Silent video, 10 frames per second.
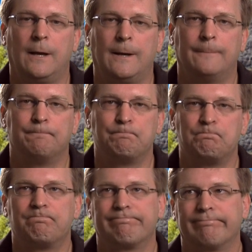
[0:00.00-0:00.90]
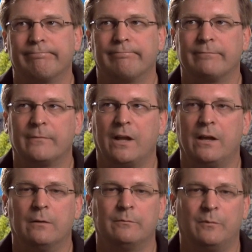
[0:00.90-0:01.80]
Um,
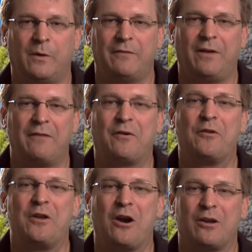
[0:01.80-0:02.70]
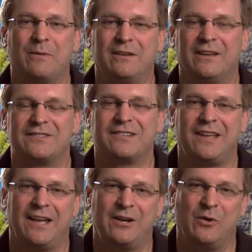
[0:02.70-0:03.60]
yeah, I've, I've heard the argument, yes, it
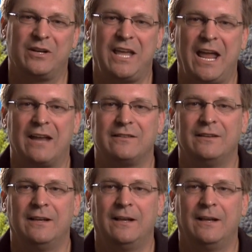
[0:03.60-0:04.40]
can, no, it can't.